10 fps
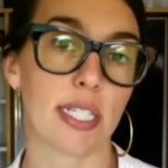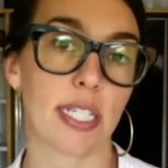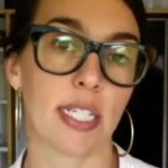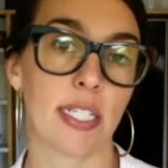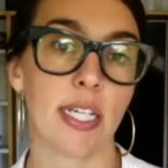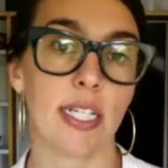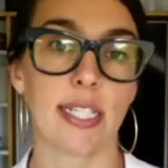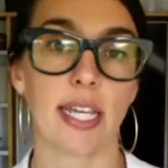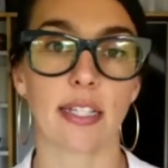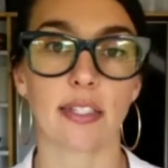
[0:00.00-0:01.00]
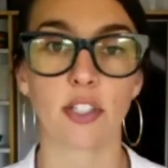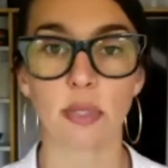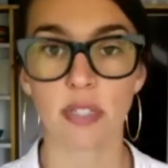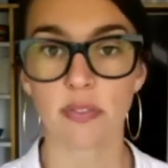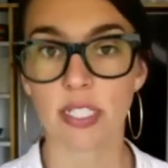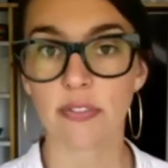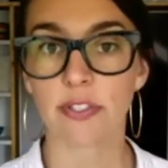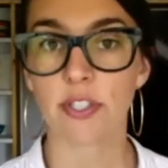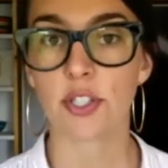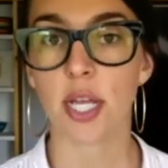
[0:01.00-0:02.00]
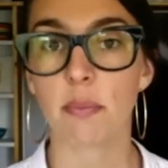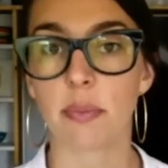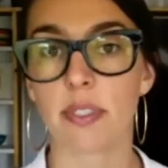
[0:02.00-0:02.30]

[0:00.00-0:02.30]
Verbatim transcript: in take a little bit of a different shape